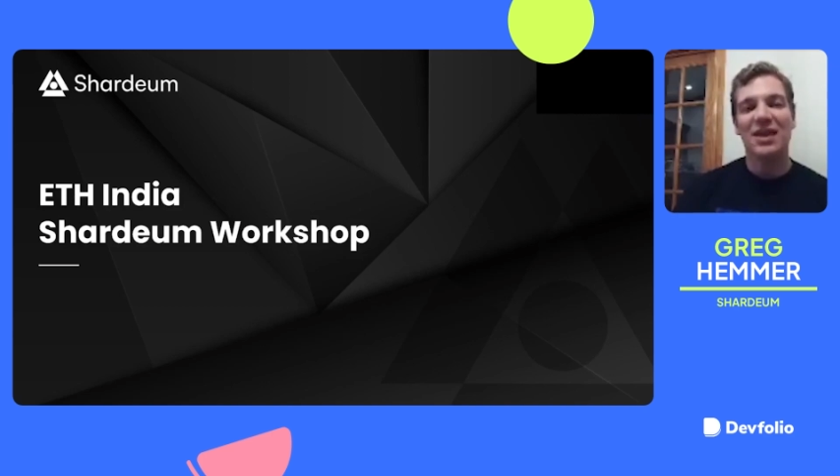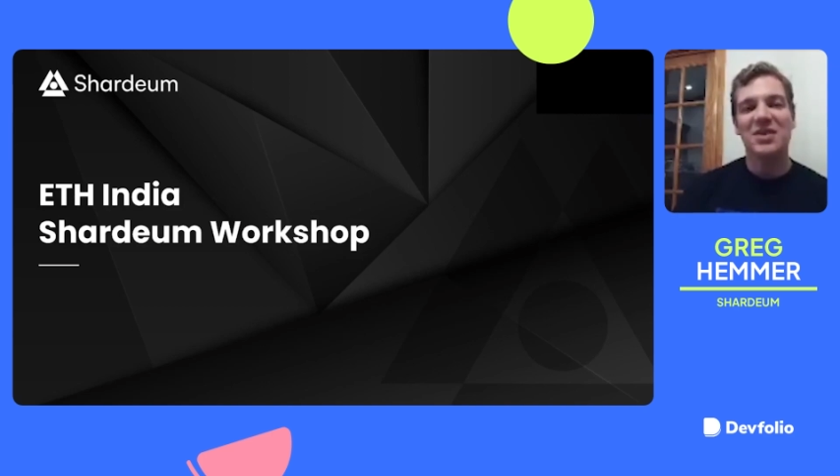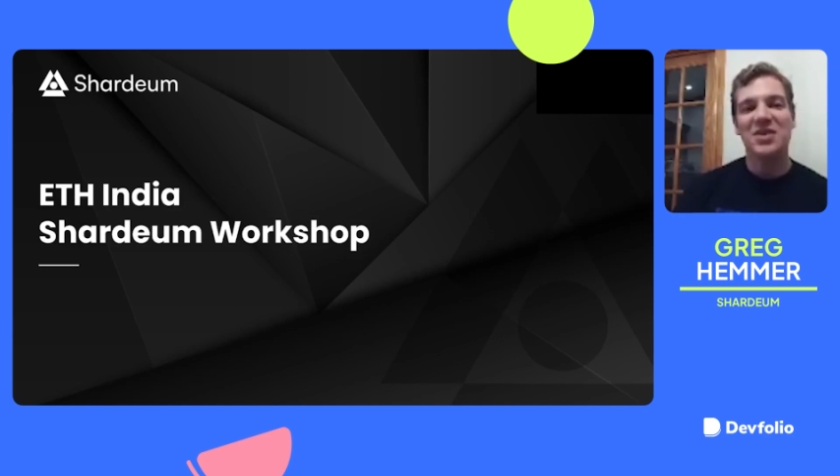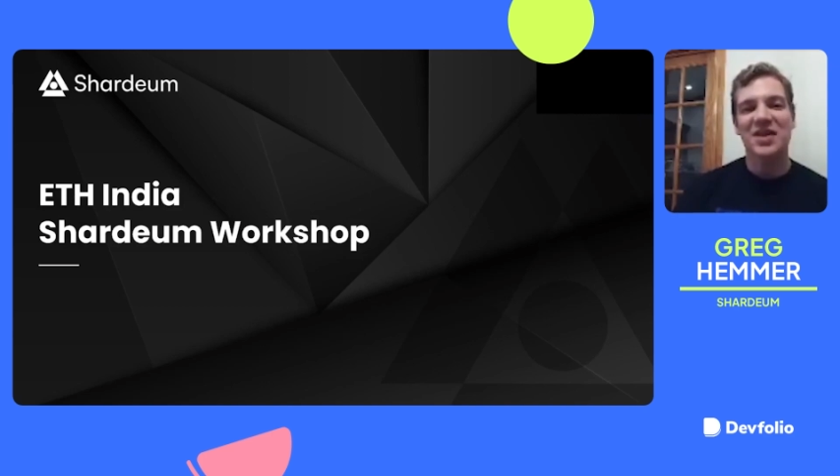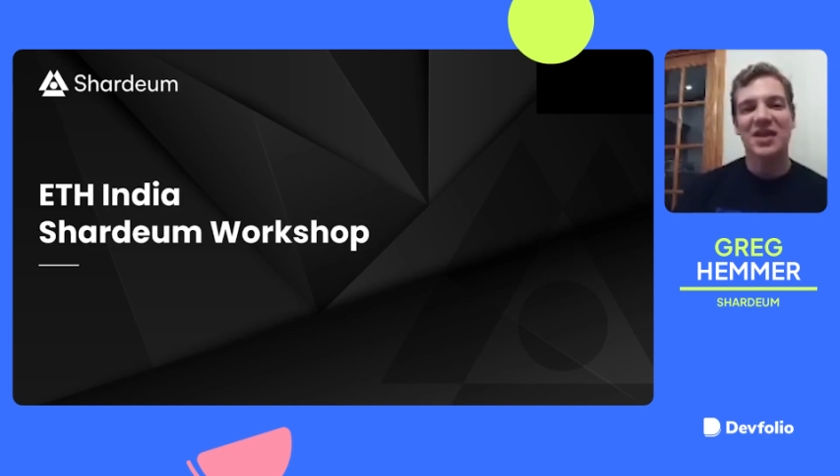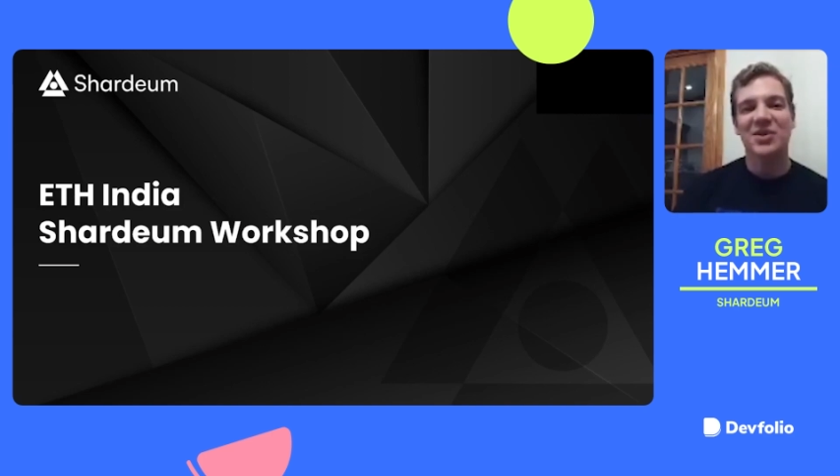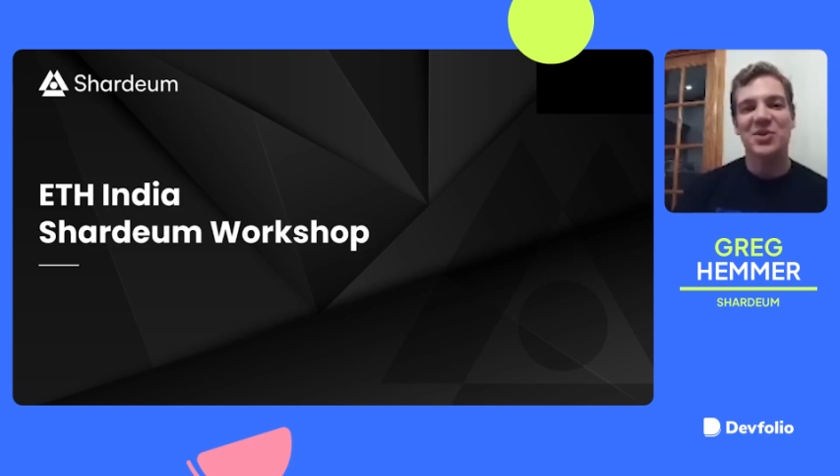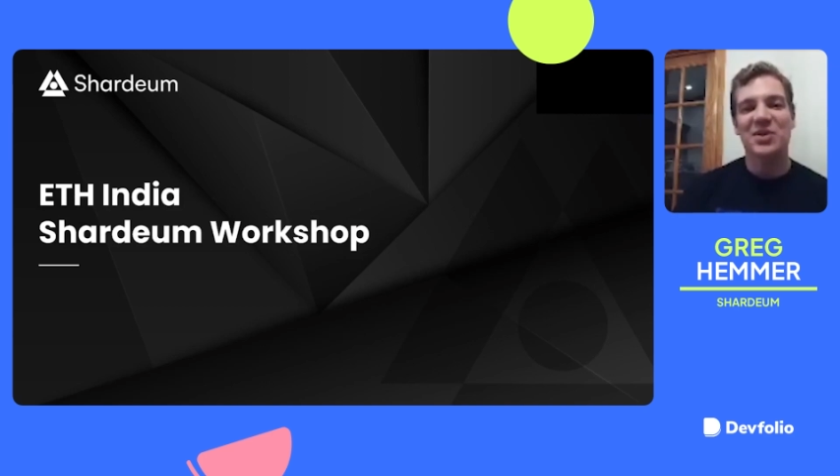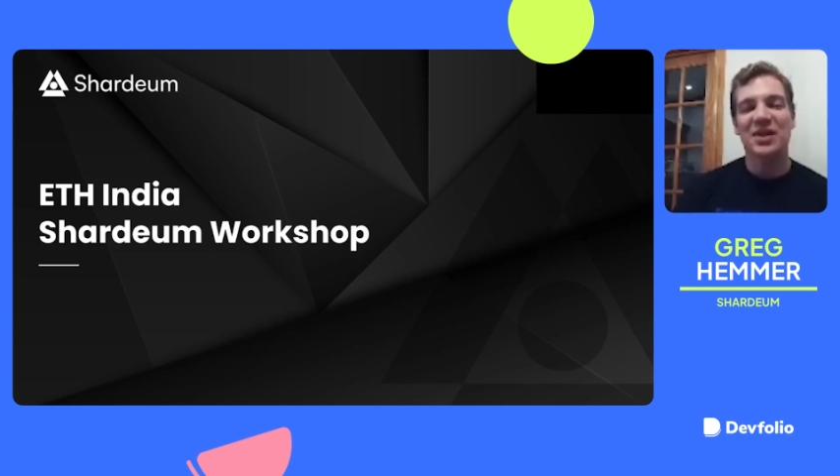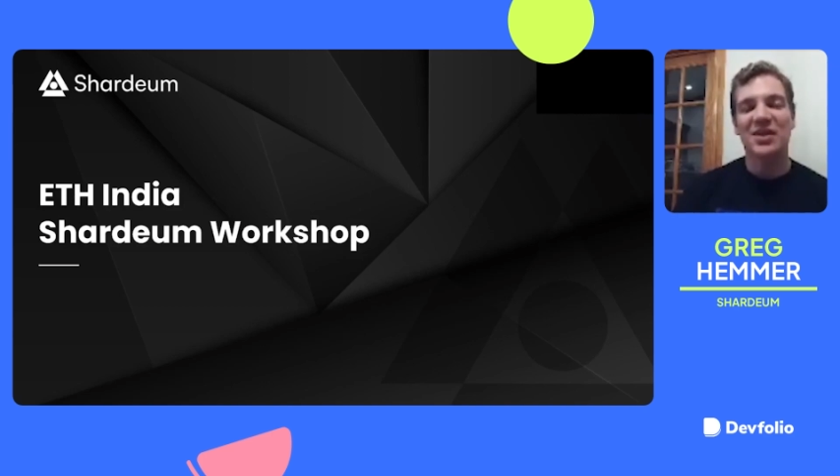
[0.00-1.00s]
that
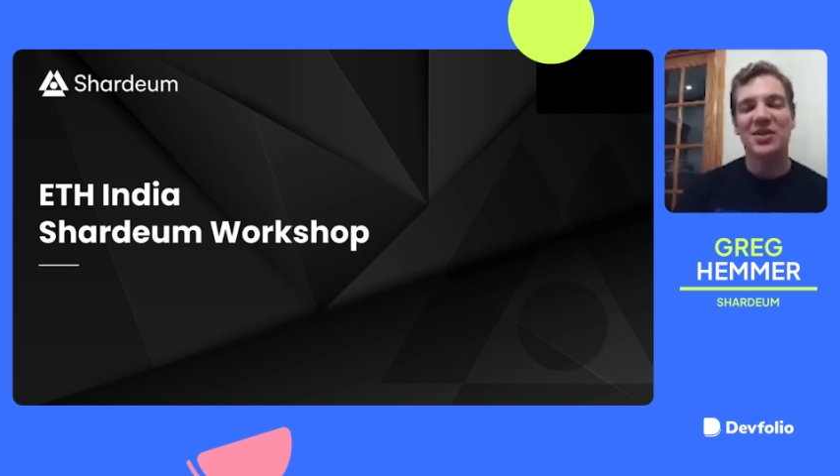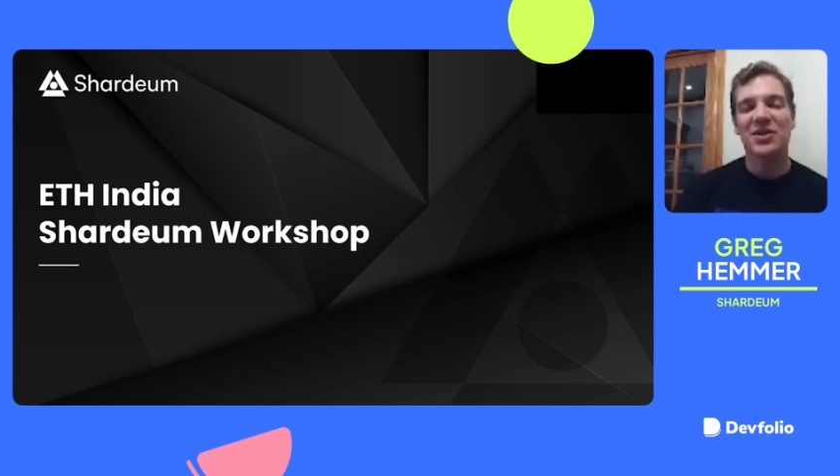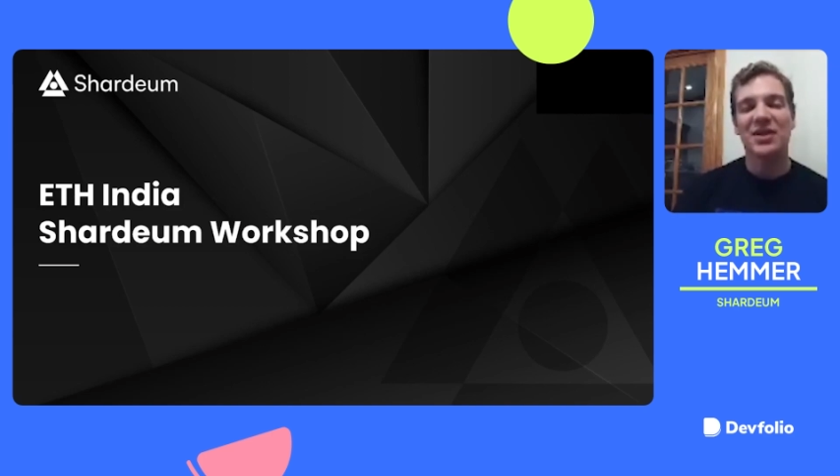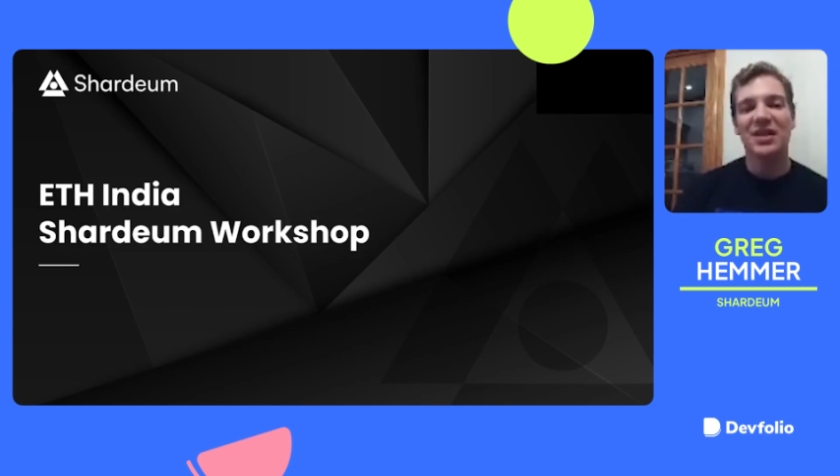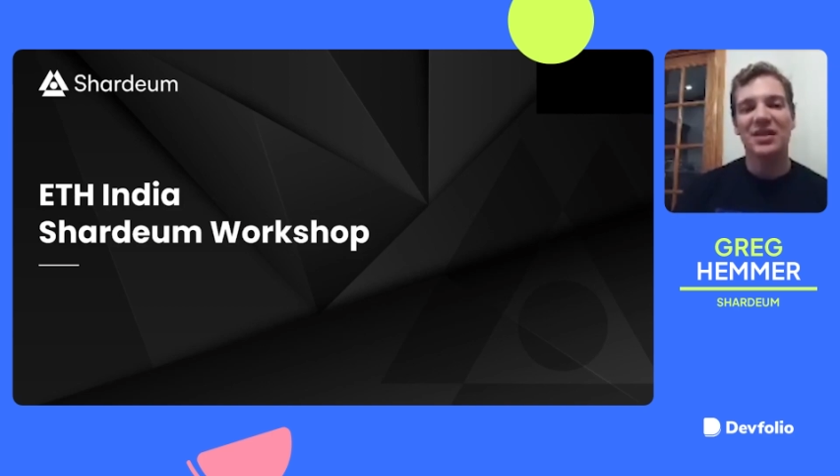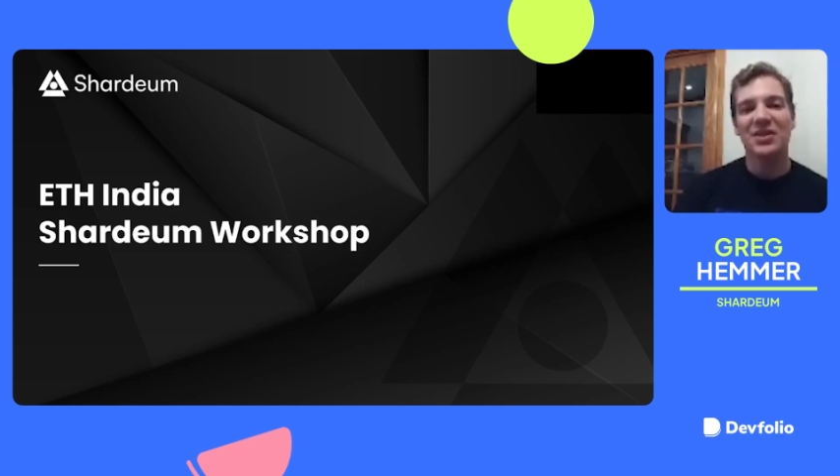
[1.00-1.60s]
scales linearly